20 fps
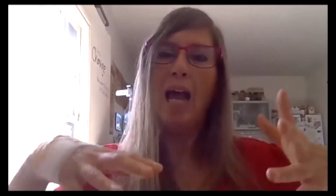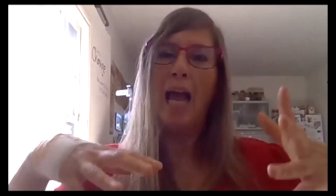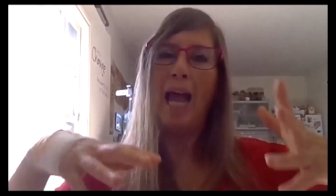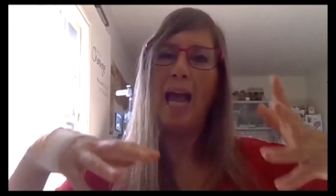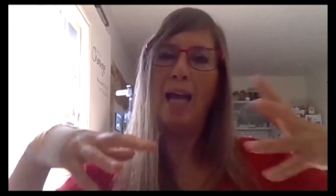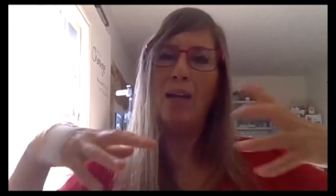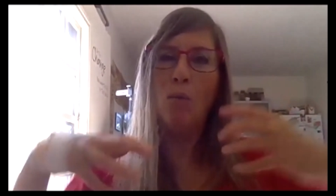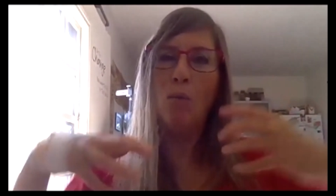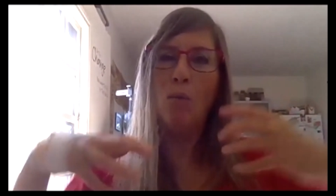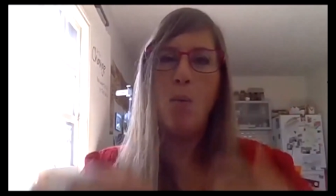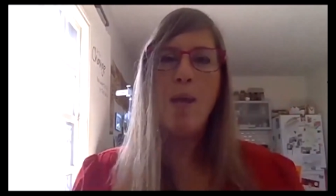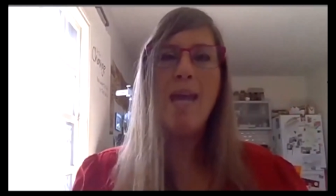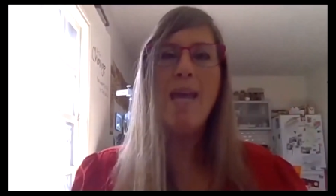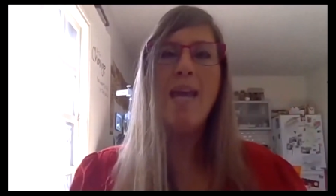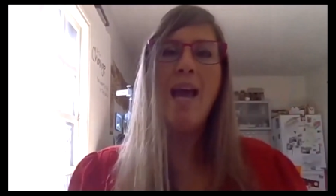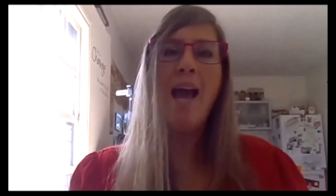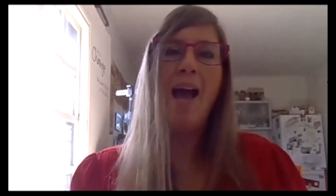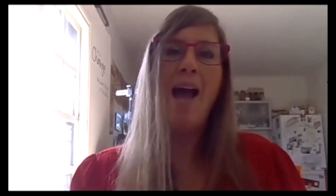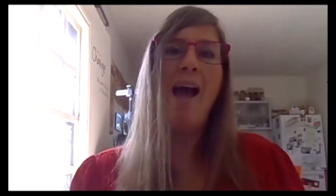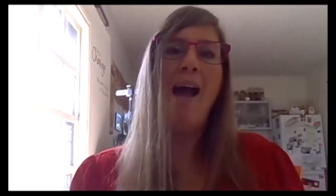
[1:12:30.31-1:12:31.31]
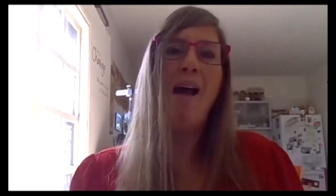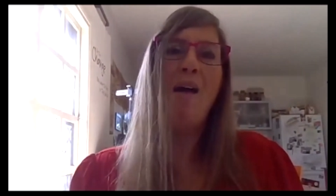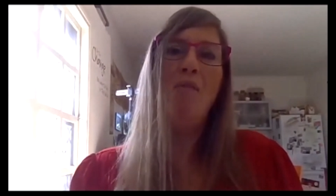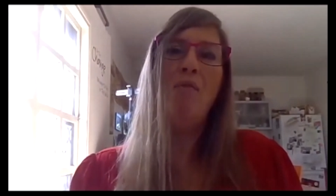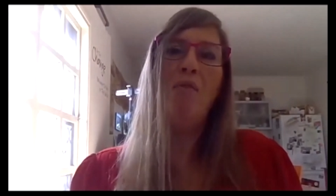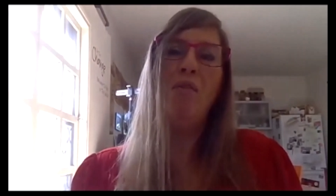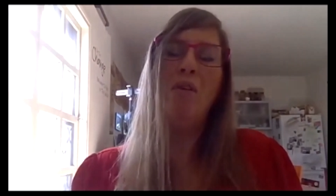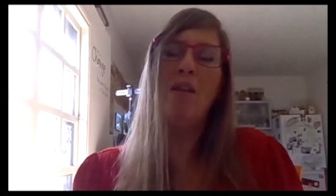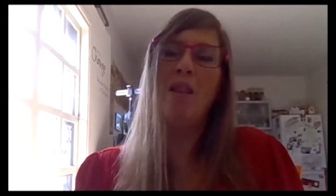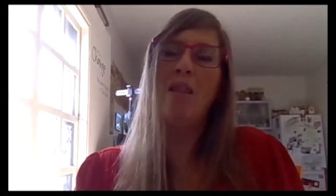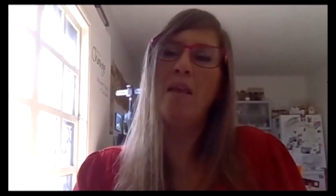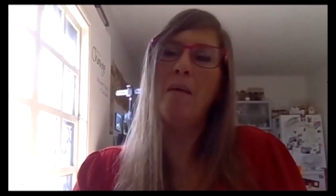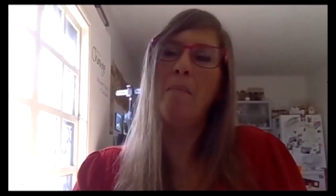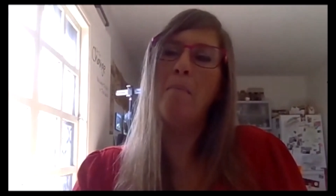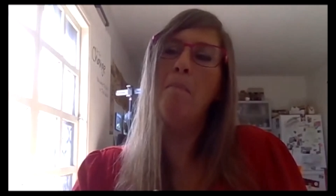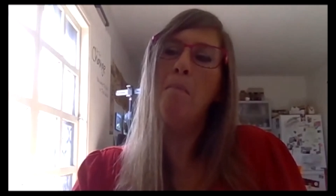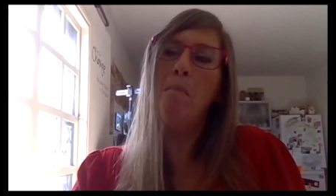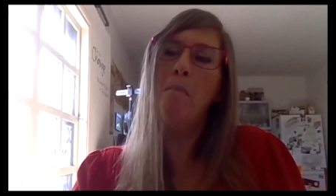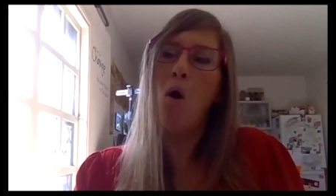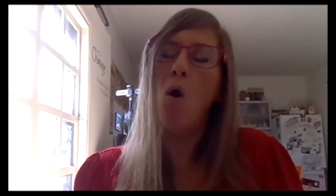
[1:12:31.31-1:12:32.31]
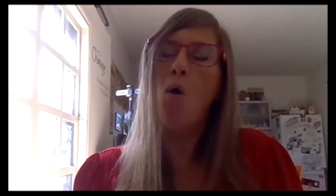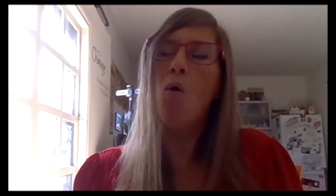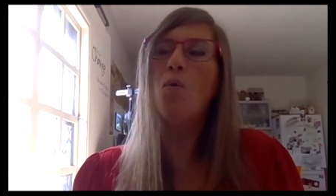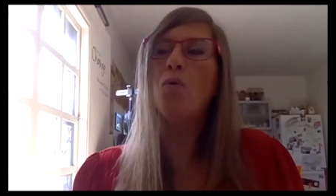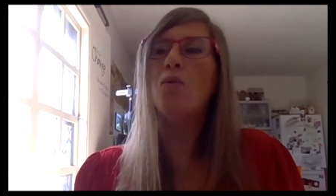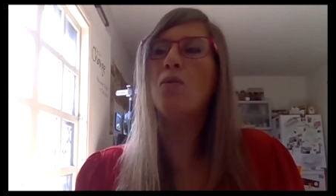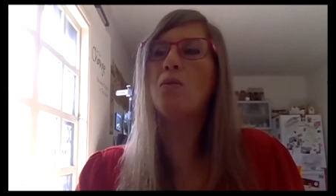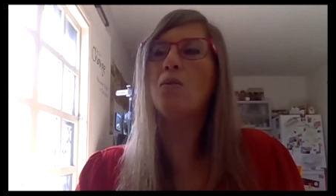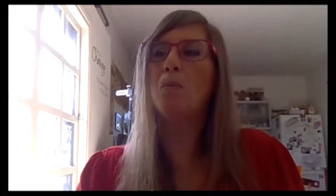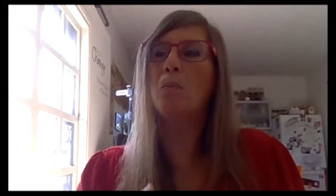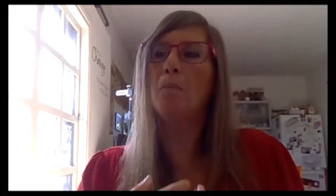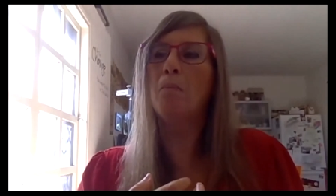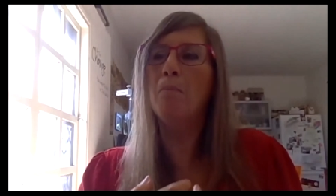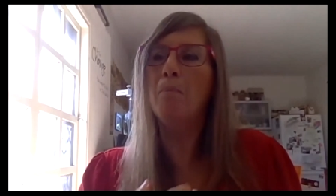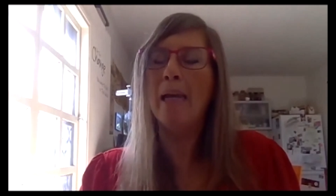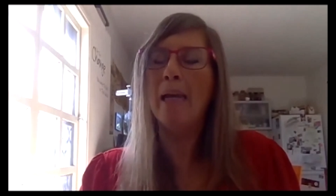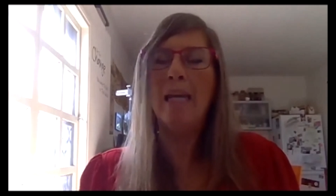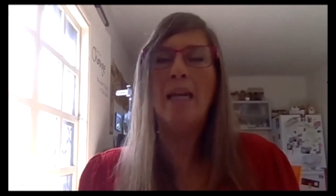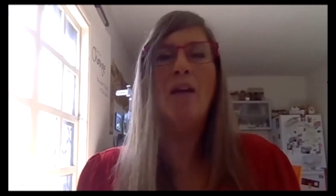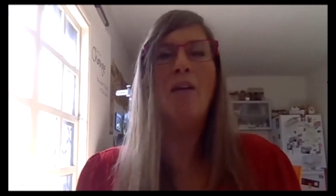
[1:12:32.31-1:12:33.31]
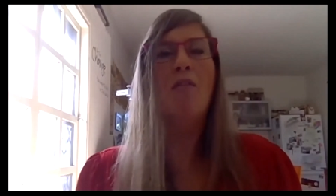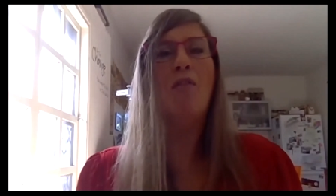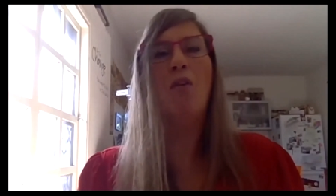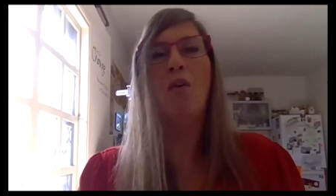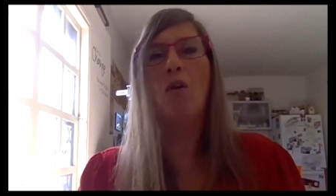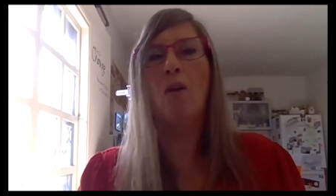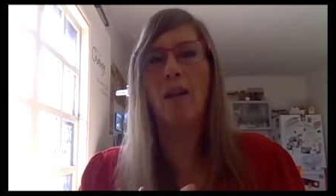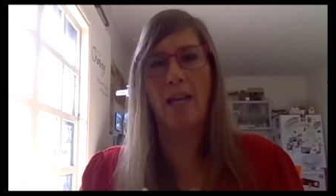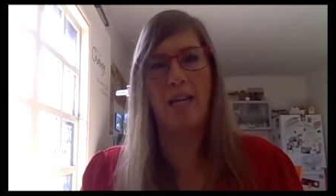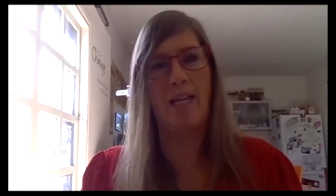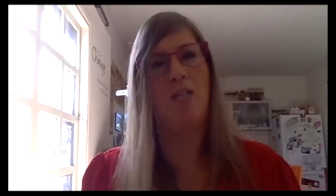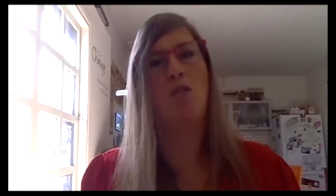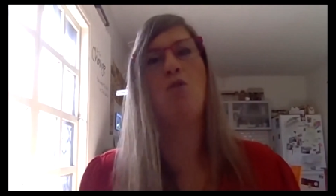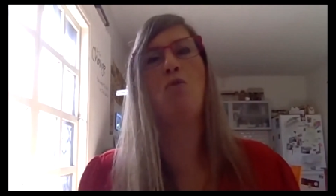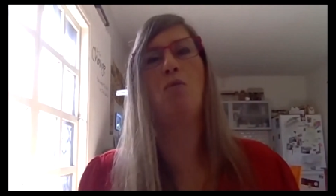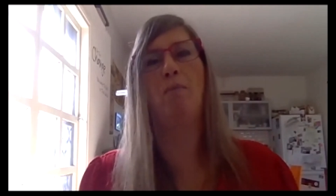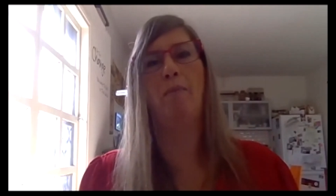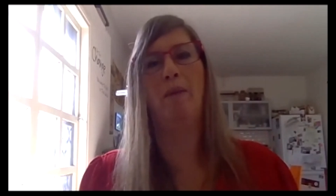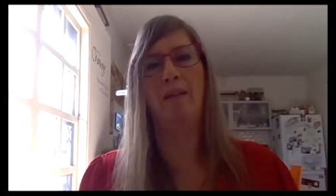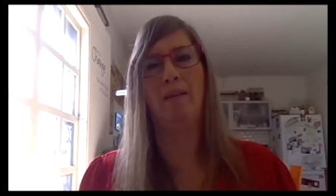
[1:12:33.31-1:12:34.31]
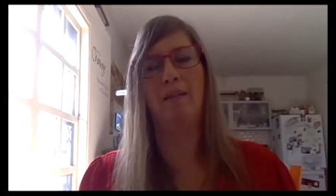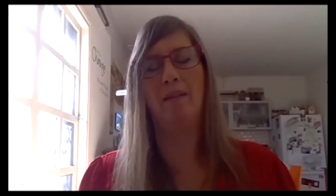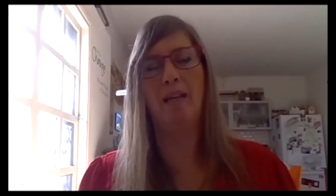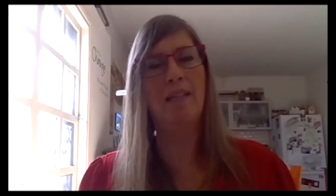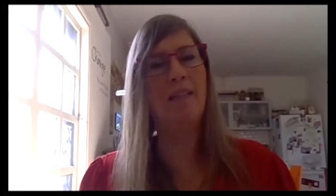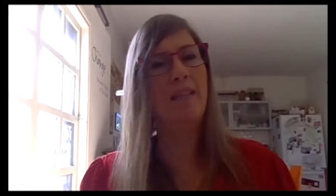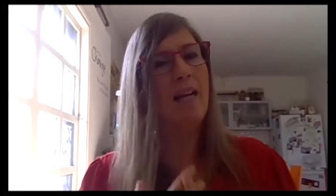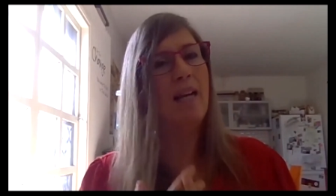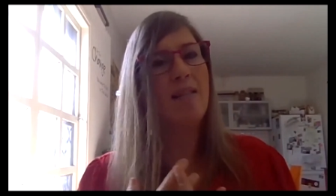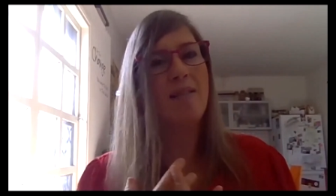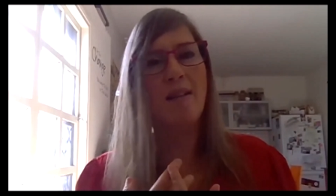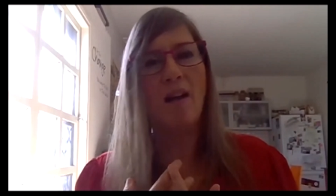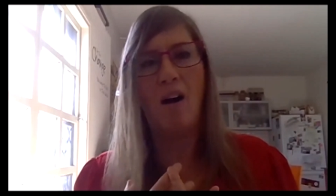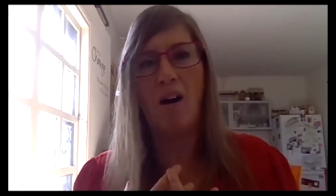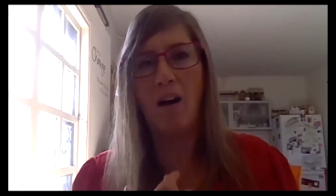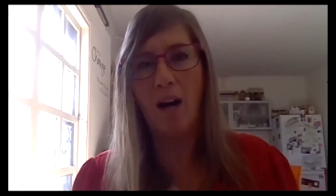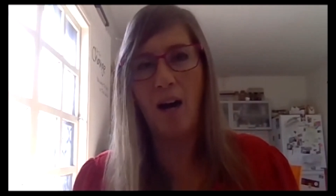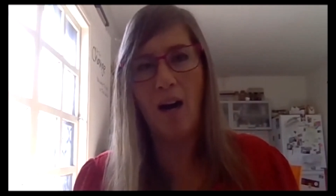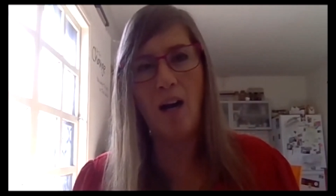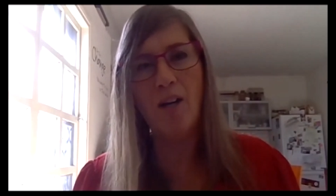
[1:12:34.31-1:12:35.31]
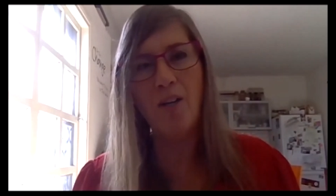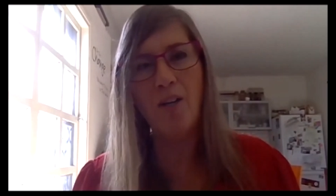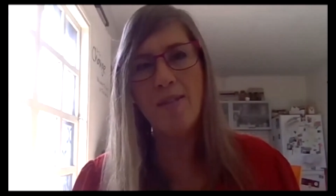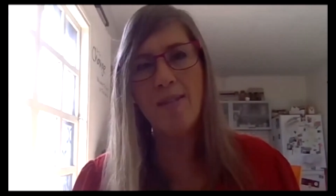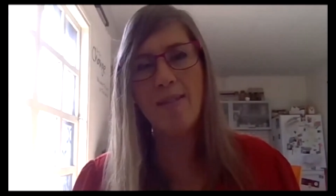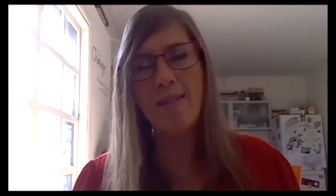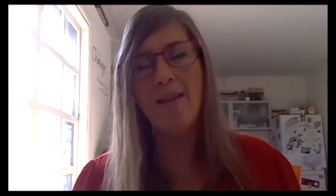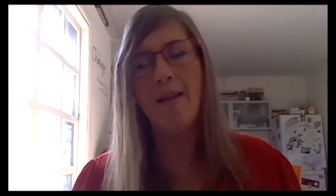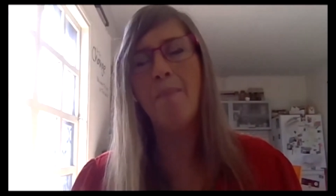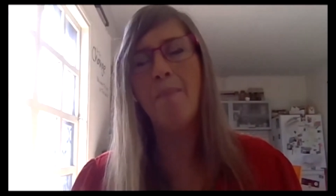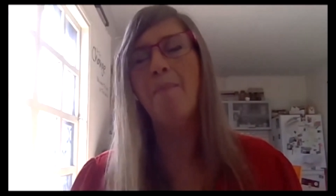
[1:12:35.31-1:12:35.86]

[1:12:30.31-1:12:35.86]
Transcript: And we have the most meaningful instrument, and that's our hearts,